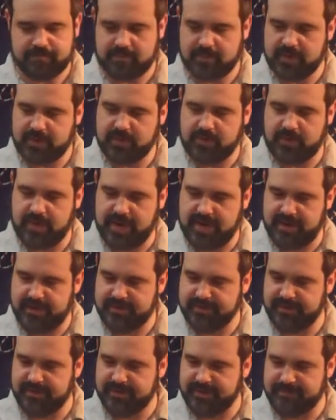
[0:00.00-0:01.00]
ground,
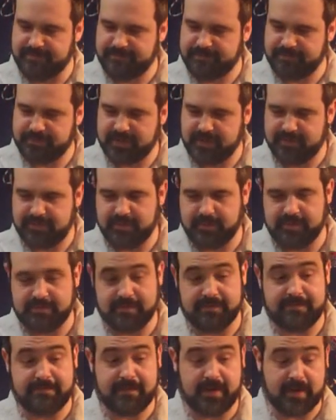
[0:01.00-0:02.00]
on the floor of the
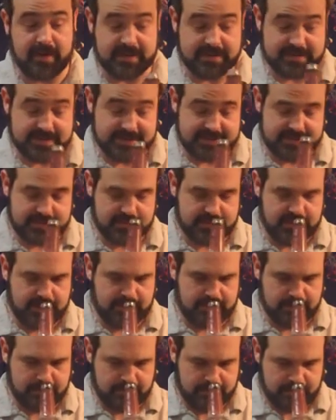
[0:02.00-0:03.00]
forest, as you will.
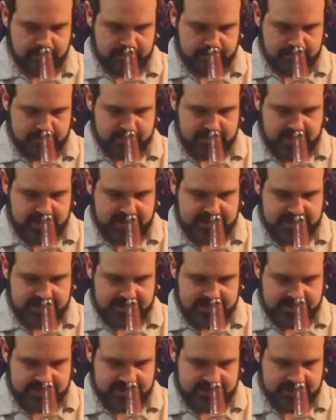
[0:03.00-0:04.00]
And a